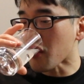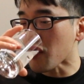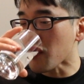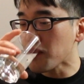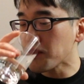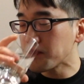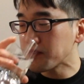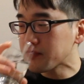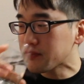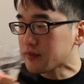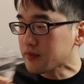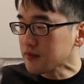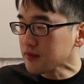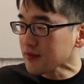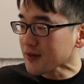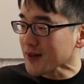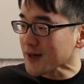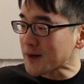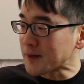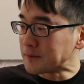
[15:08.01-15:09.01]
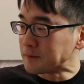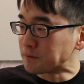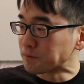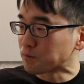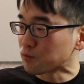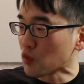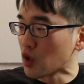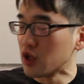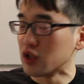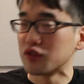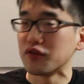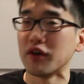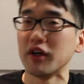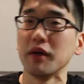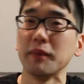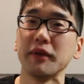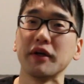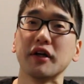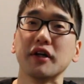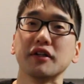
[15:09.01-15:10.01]
And it's
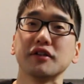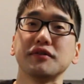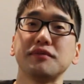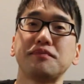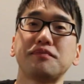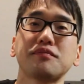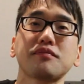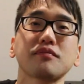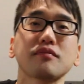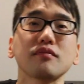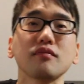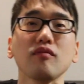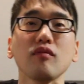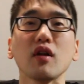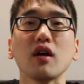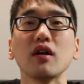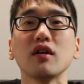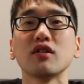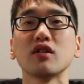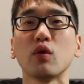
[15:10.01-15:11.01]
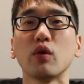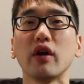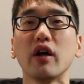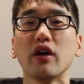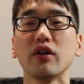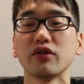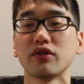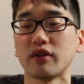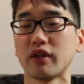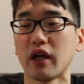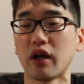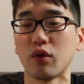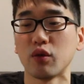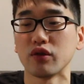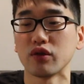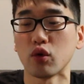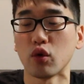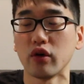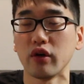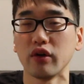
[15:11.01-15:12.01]
funny because someone else that
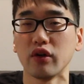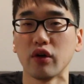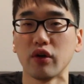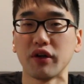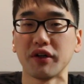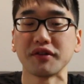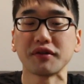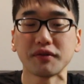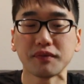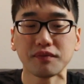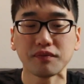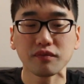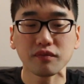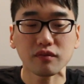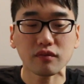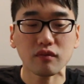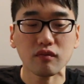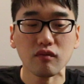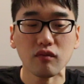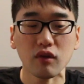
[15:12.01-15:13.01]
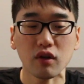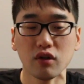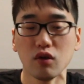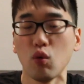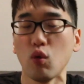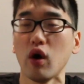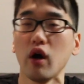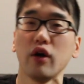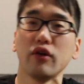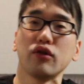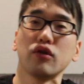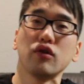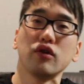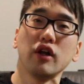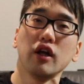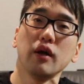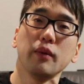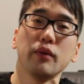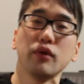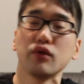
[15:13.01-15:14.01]
was ordering donuts, we wanted their
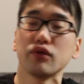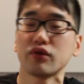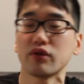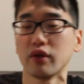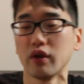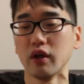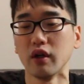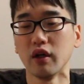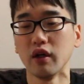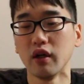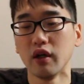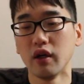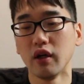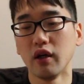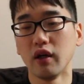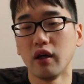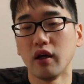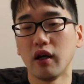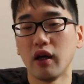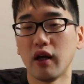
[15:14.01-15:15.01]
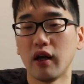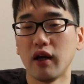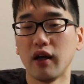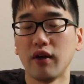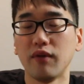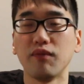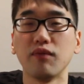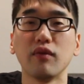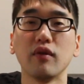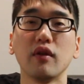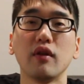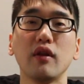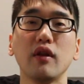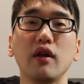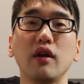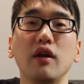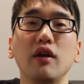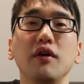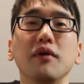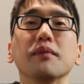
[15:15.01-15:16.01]
labels, and
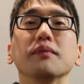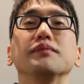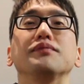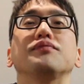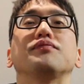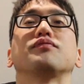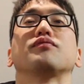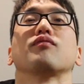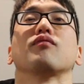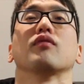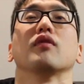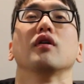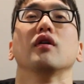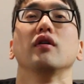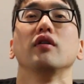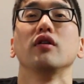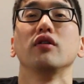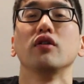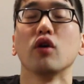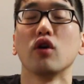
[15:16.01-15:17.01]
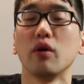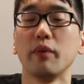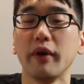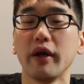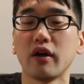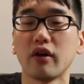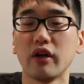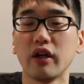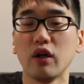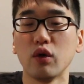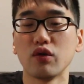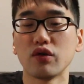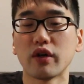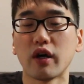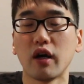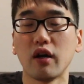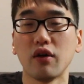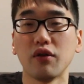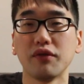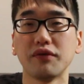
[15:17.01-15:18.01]
the donut maker, he was
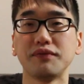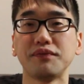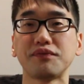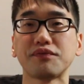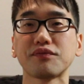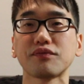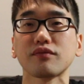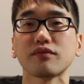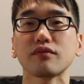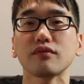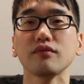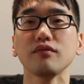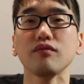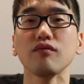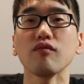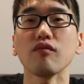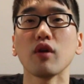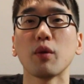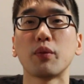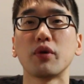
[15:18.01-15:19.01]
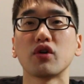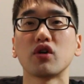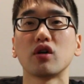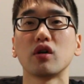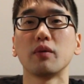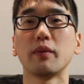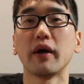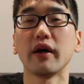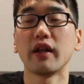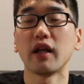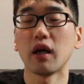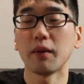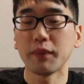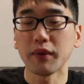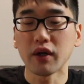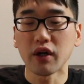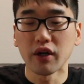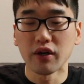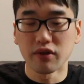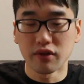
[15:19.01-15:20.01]
kind of perturbed by that
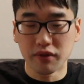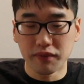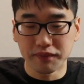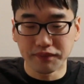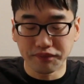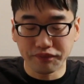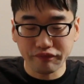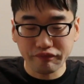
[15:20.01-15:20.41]
because,